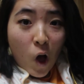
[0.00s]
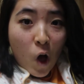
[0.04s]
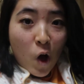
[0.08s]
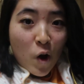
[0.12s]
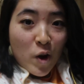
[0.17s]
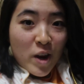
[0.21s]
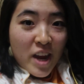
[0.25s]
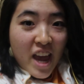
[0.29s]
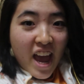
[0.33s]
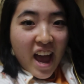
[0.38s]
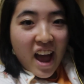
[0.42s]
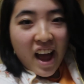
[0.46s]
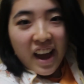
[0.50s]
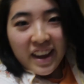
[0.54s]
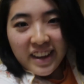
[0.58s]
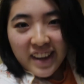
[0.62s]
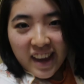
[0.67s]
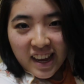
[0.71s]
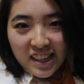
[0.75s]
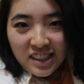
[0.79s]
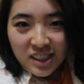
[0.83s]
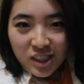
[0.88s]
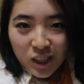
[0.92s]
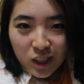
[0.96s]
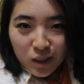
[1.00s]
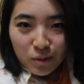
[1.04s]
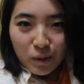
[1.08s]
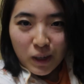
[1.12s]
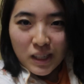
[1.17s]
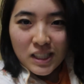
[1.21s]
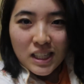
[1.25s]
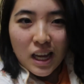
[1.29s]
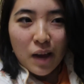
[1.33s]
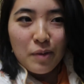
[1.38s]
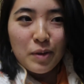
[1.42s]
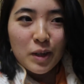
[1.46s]
Oh yeah, I canceled my
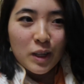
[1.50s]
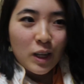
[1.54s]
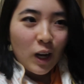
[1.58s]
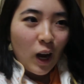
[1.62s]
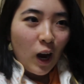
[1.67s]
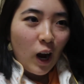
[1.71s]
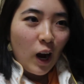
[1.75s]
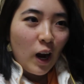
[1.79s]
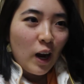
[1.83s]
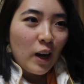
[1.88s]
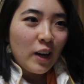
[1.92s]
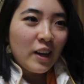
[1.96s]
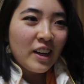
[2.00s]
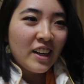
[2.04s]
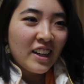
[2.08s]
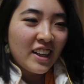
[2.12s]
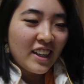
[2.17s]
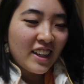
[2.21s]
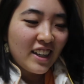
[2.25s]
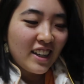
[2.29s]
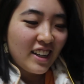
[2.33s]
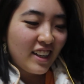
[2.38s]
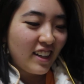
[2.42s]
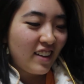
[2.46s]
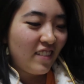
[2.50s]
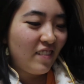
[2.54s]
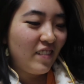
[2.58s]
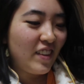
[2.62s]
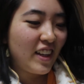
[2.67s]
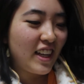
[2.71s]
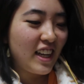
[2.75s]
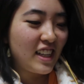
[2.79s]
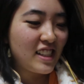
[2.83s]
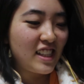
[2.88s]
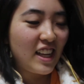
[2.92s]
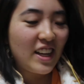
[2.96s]
debit card
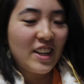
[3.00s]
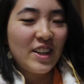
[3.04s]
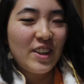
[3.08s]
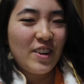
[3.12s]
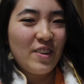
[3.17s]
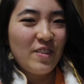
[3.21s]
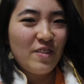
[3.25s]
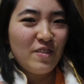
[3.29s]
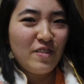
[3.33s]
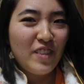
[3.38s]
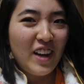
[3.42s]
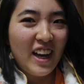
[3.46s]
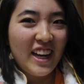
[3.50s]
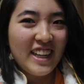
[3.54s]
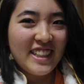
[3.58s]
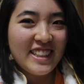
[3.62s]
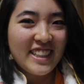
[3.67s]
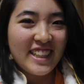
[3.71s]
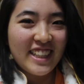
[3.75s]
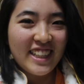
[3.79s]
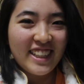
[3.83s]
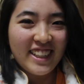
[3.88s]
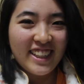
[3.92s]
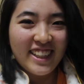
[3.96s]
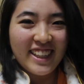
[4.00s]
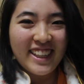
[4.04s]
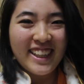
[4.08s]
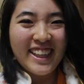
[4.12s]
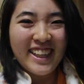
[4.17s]
because I couldn't find it.